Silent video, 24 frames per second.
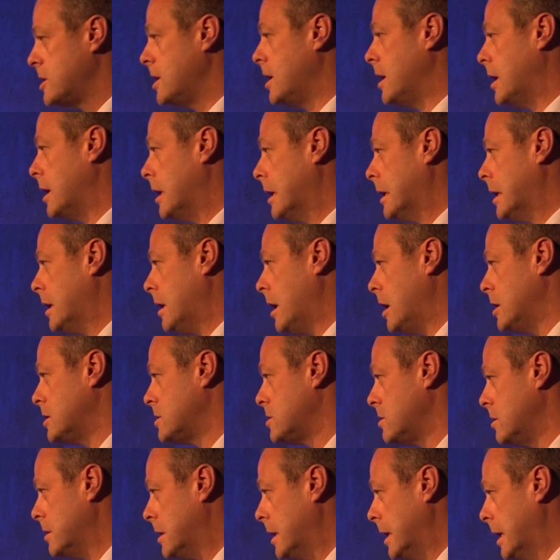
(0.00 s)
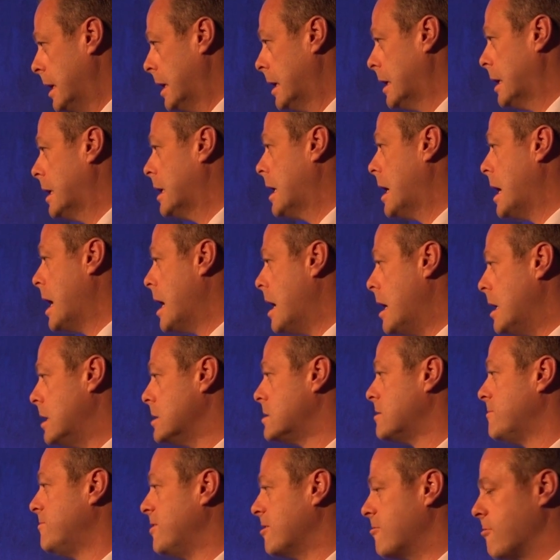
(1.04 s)
year, I stood here and I
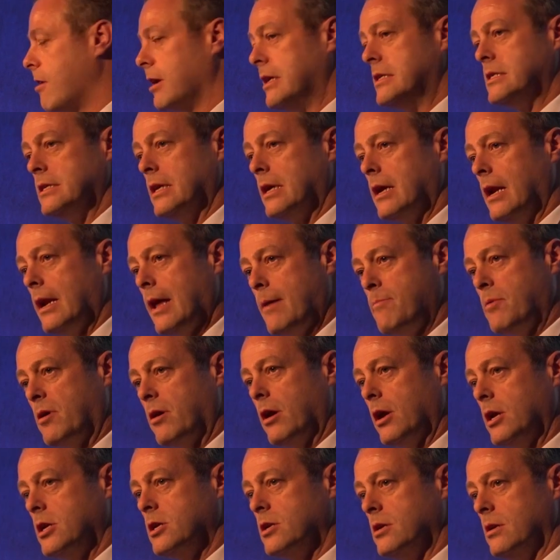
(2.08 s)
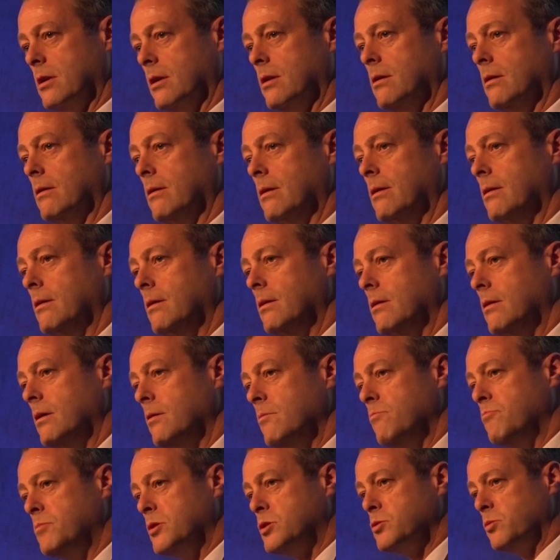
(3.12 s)
asked for greater collaboration
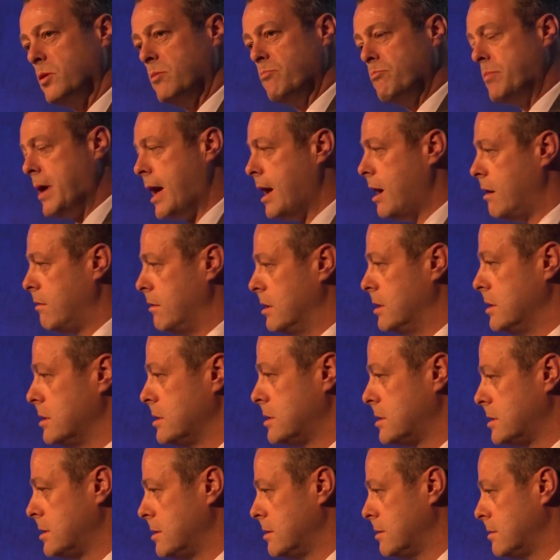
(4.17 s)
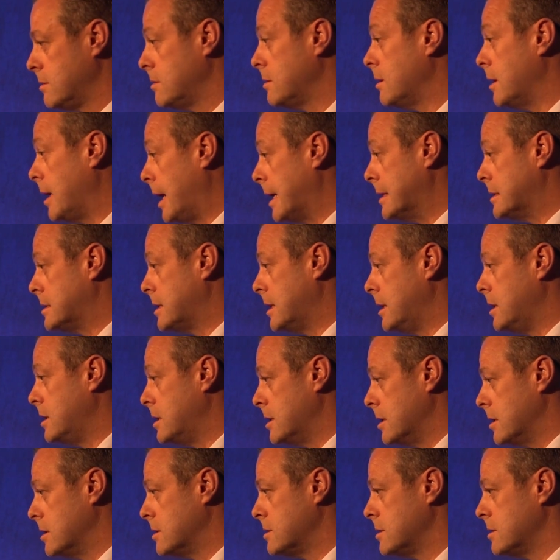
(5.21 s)
between parents and
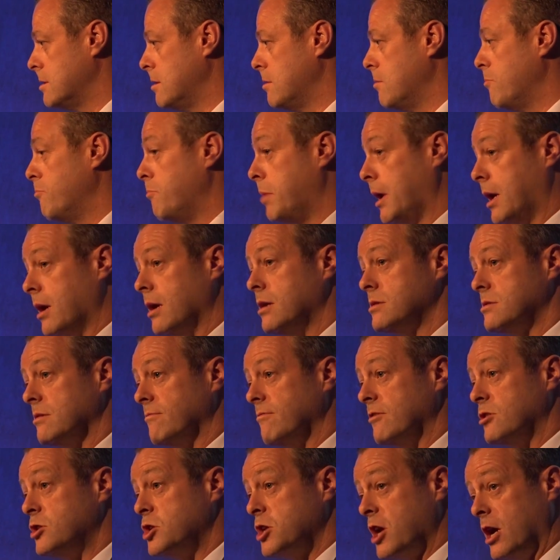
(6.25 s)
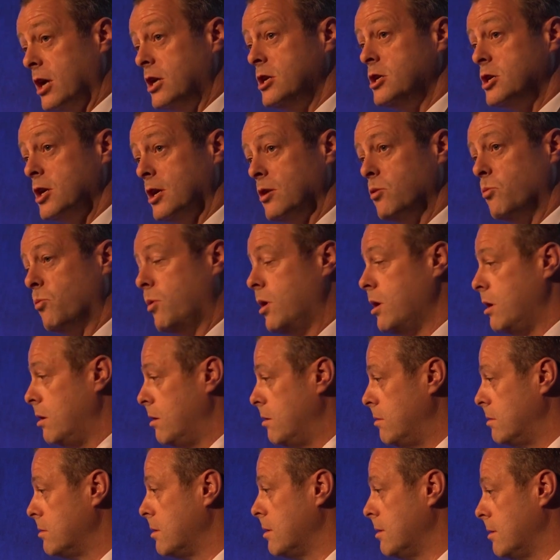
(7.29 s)
teachers because of the changing
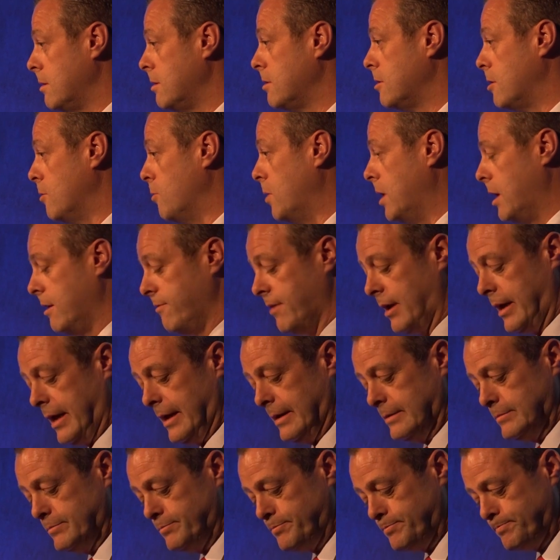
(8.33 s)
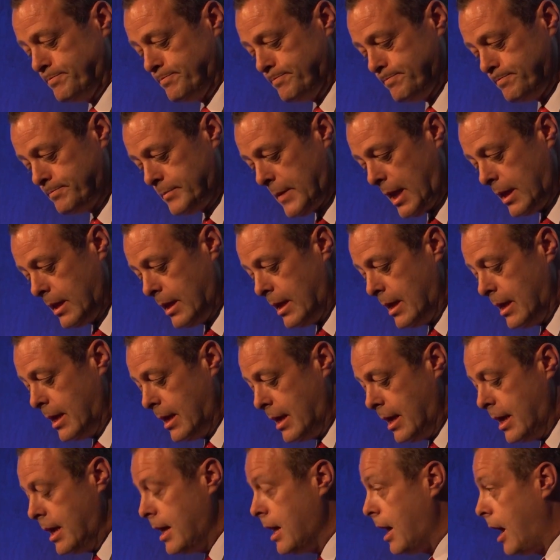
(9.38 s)
world that we're living in.
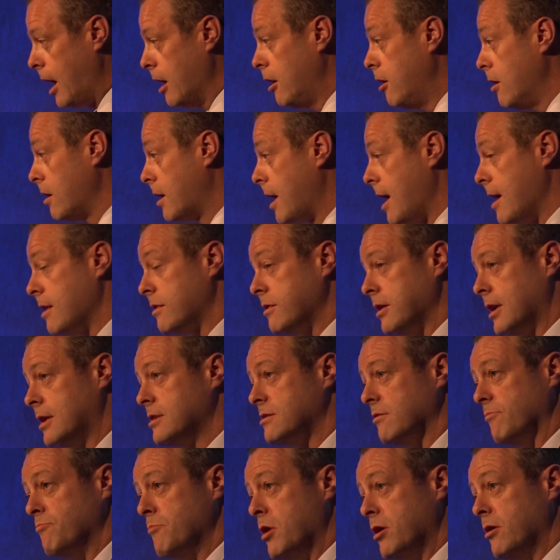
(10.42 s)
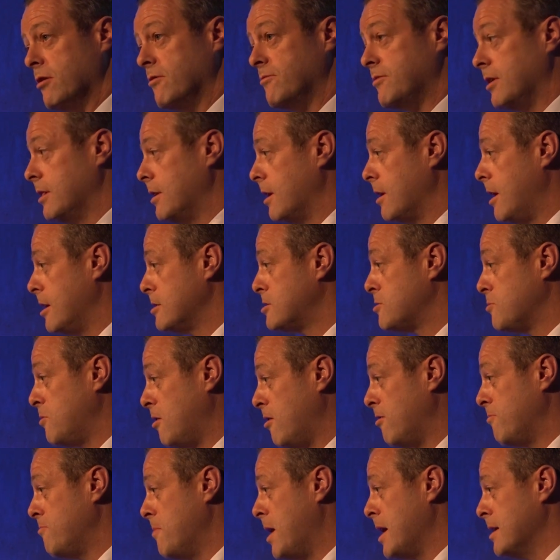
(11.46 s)
And look how things have moved in the last 12